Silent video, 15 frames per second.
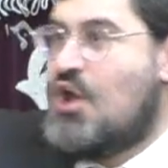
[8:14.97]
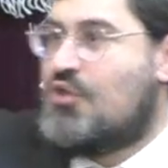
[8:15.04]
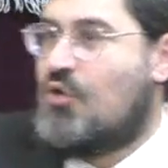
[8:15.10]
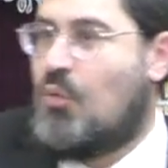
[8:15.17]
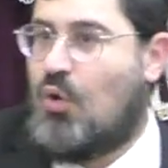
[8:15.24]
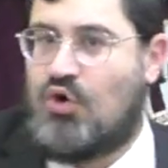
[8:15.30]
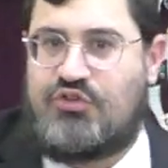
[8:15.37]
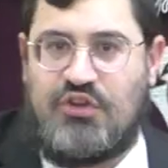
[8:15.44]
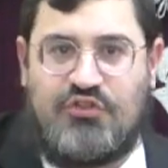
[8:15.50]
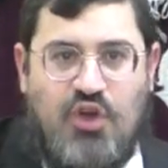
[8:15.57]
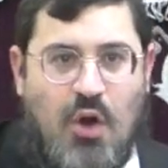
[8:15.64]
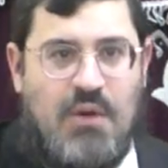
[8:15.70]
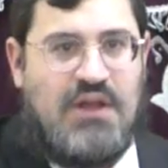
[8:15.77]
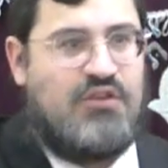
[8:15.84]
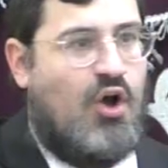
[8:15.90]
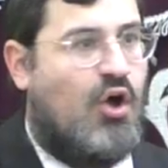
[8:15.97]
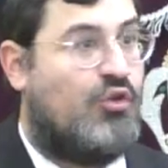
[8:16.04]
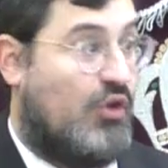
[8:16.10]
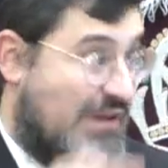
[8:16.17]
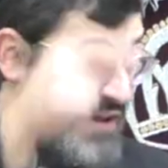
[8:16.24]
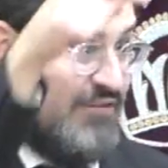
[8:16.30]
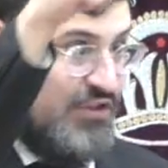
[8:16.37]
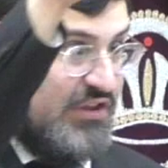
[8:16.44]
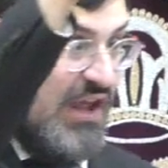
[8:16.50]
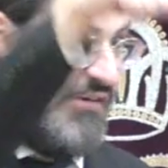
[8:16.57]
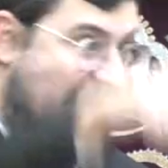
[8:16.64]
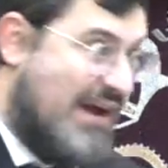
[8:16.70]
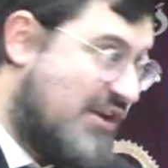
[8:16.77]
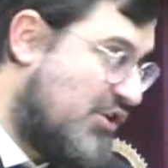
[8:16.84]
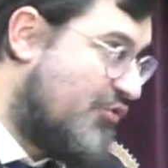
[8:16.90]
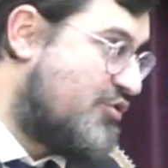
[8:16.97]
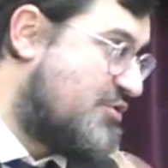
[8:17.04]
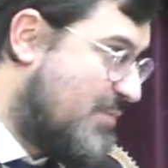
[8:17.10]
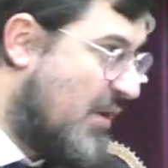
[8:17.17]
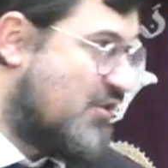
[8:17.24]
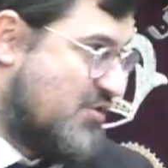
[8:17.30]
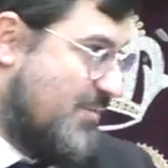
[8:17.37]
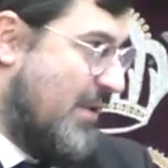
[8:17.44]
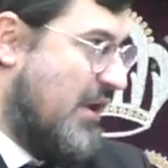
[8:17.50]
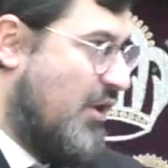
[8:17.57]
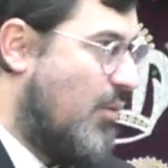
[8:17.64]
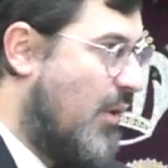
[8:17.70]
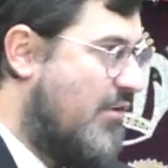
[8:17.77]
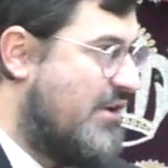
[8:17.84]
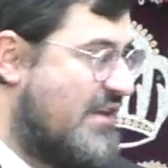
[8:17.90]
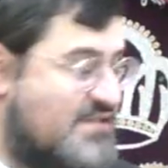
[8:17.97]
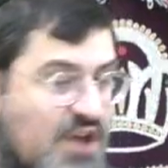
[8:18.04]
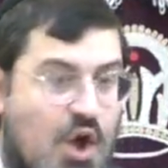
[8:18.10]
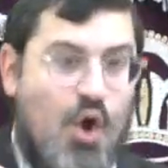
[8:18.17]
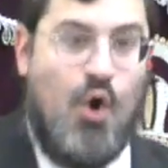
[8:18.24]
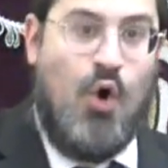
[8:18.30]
the water's going on either directly on the sponge, depending on where it is,